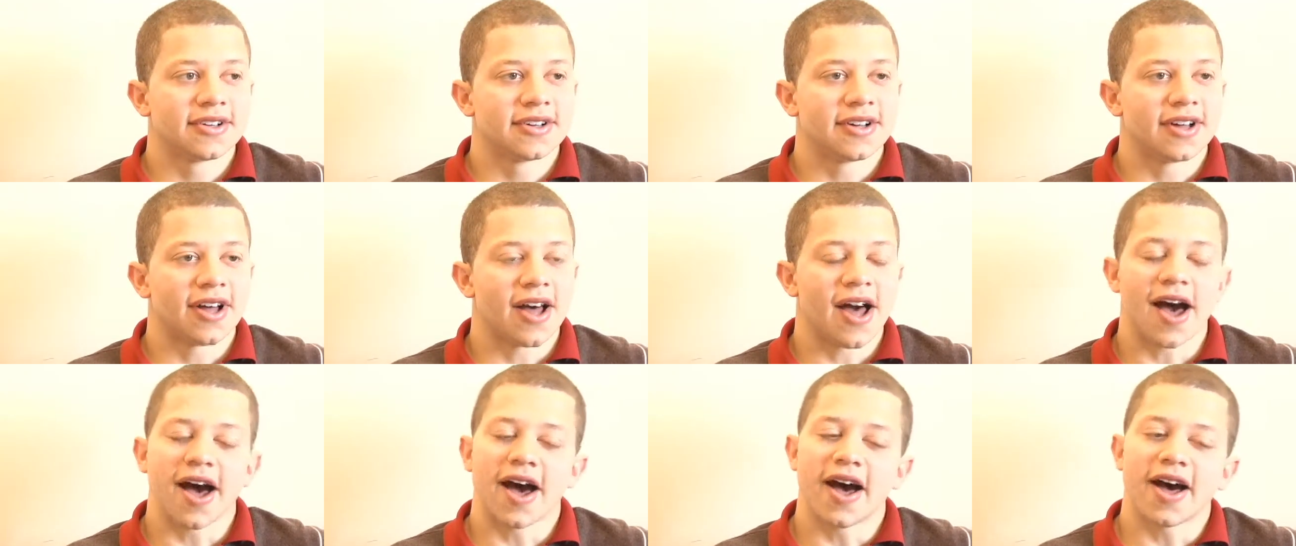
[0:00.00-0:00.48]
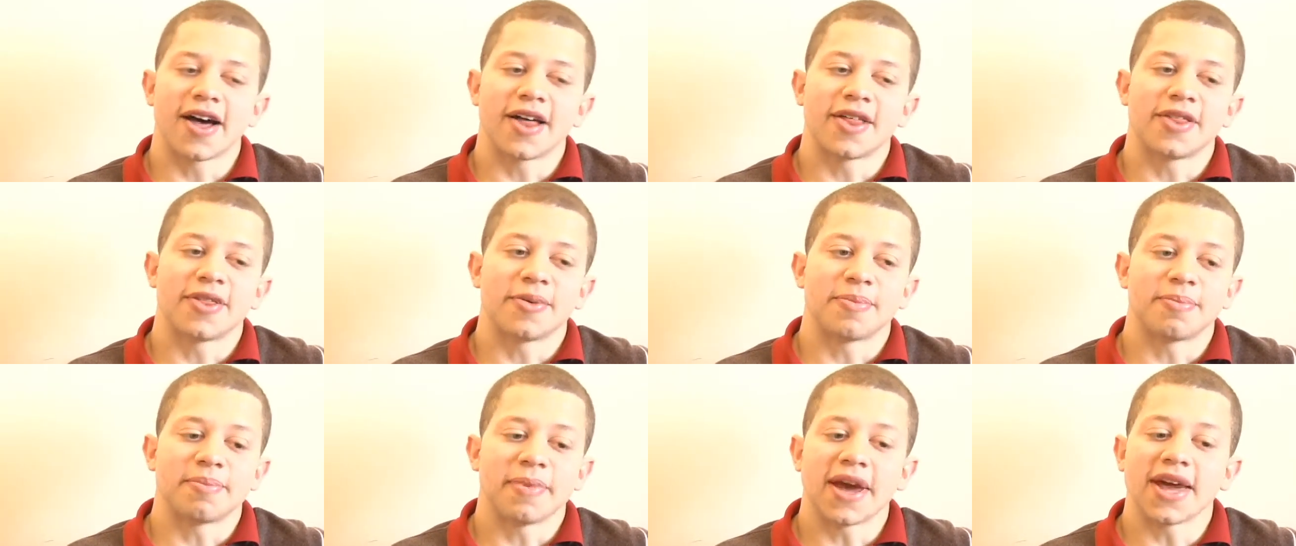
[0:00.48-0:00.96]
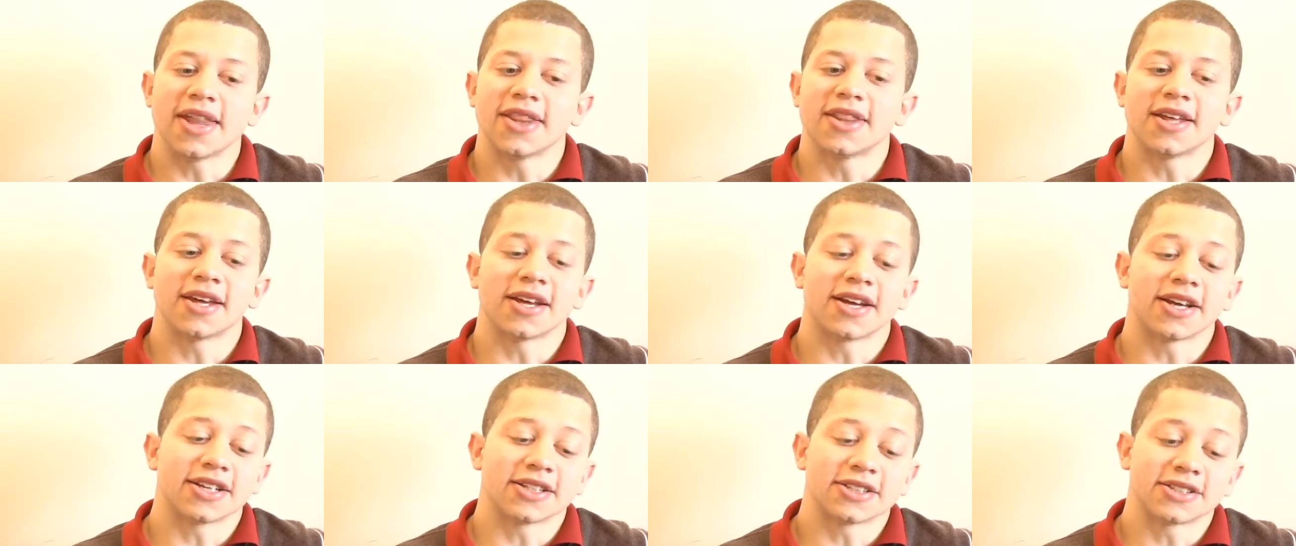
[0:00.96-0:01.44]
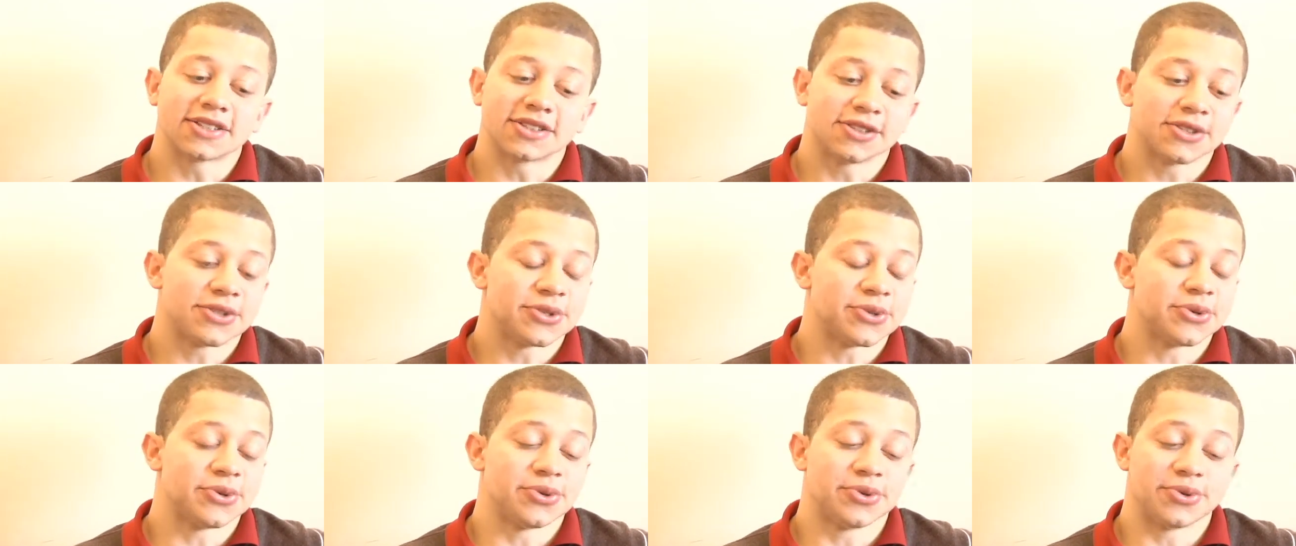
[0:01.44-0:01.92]
the main thing is
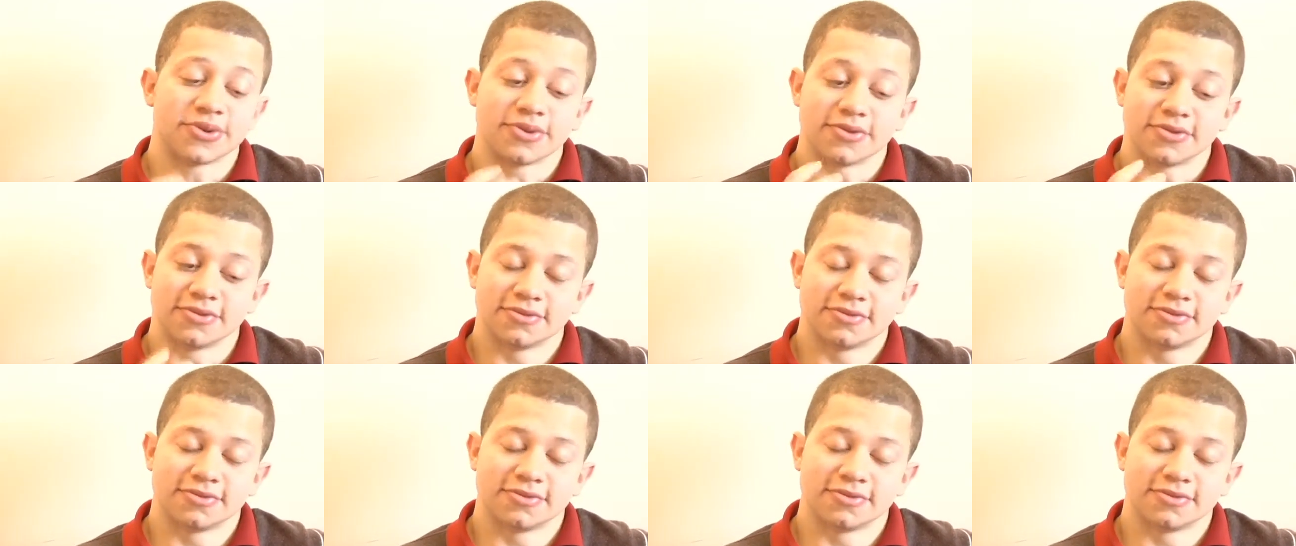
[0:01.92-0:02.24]
to